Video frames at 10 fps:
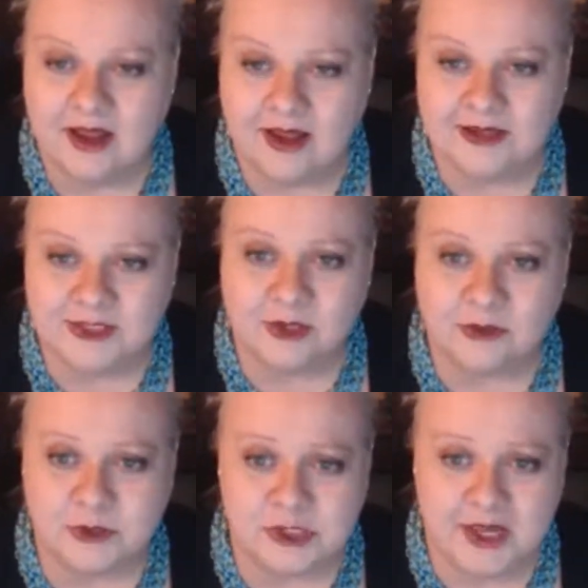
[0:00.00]
a
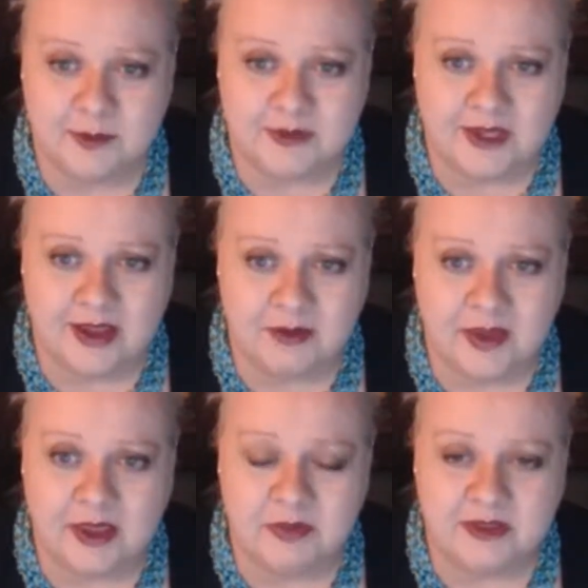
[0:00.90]
circle-shaped
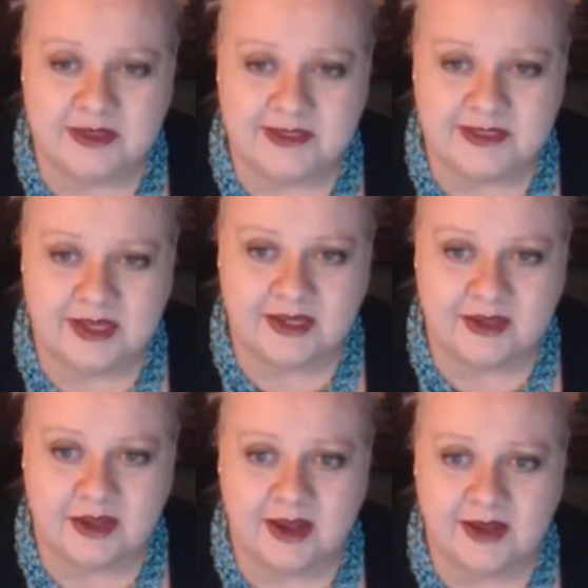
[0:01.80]
paint peel and stick
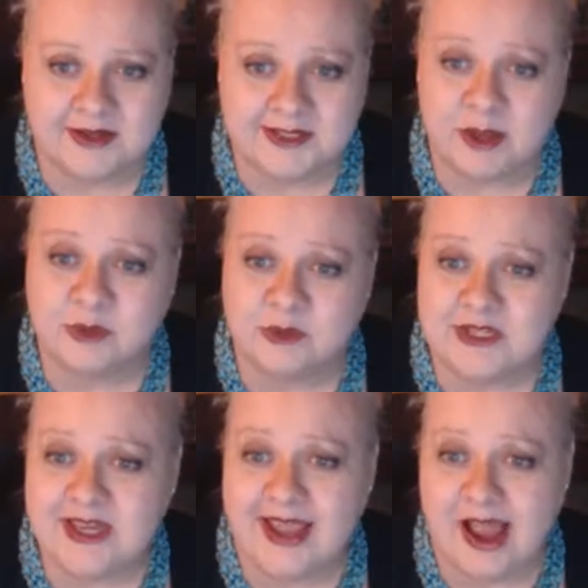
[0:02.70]
sample
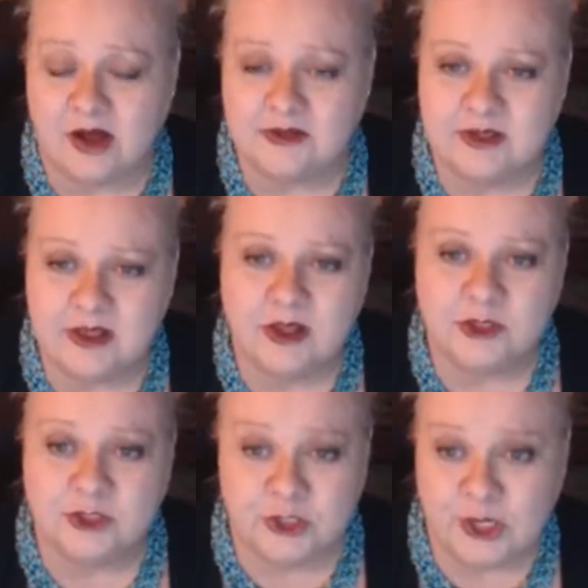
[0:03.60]
decal
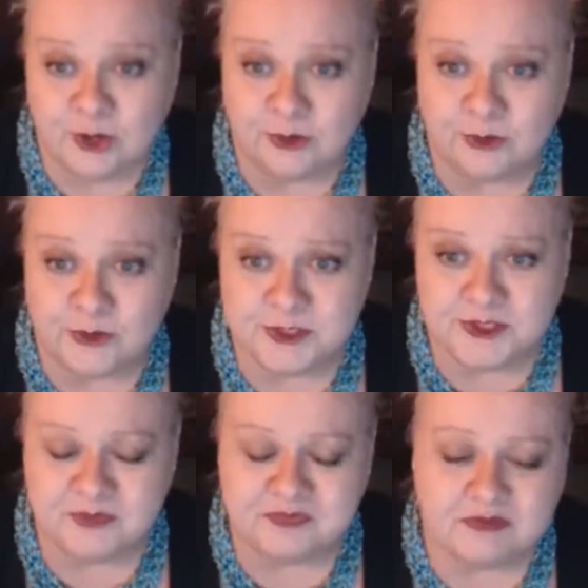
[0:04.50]
to
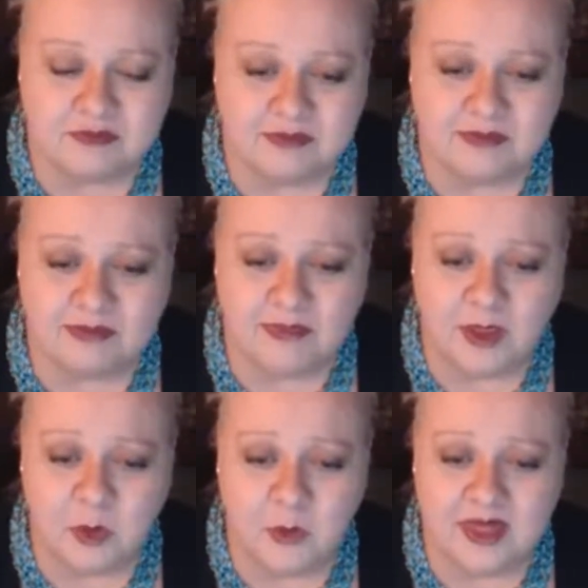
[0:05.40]
use
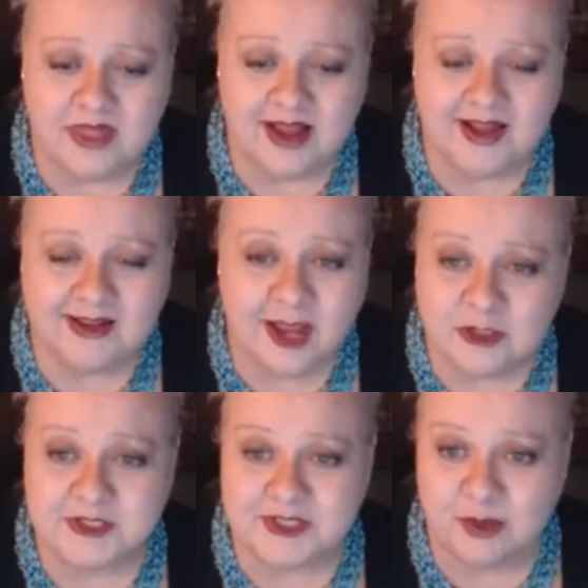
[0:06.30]
with
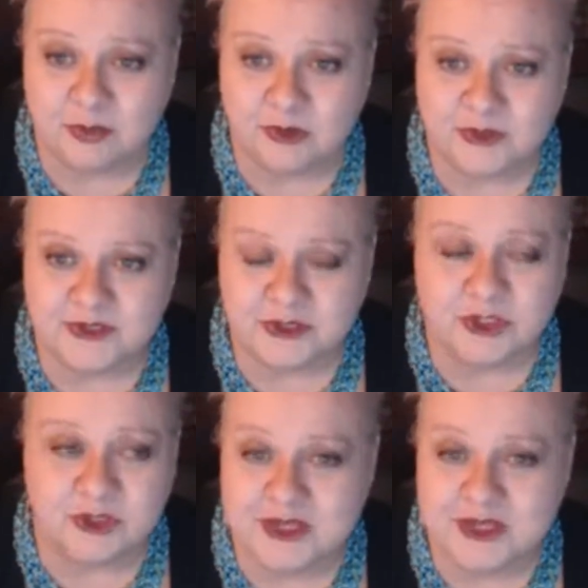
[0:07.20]
color samples to